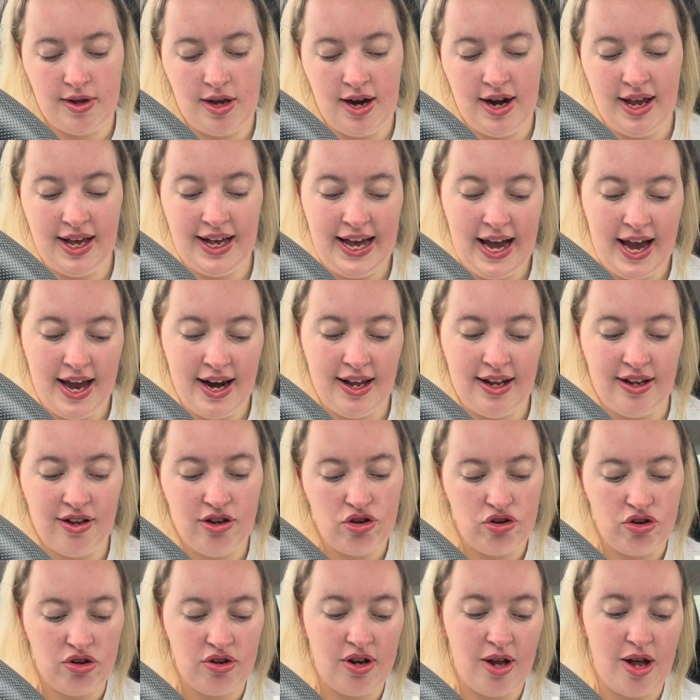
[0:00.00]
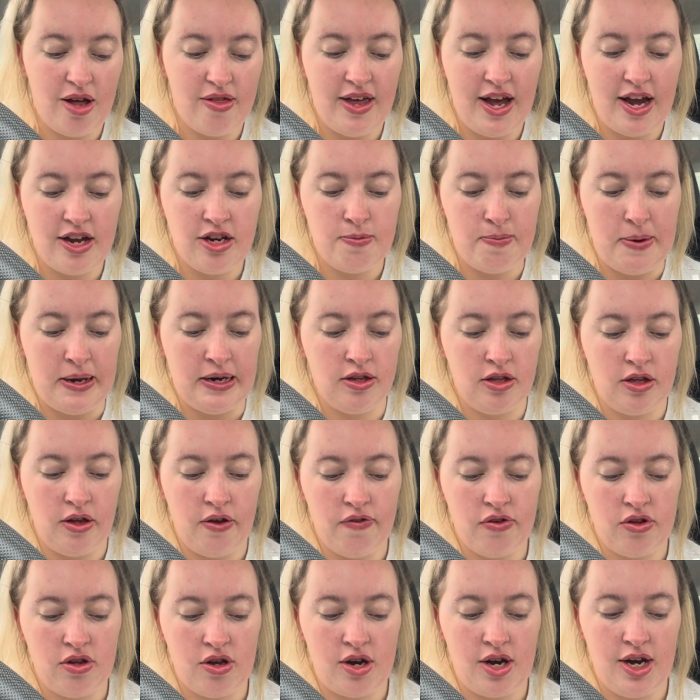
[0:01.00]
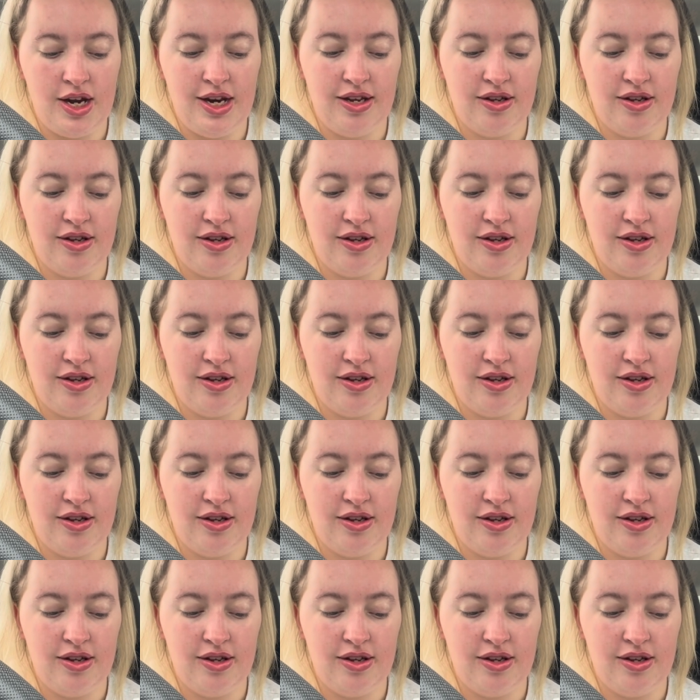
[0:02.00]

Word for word: again, it's just like the expensive side.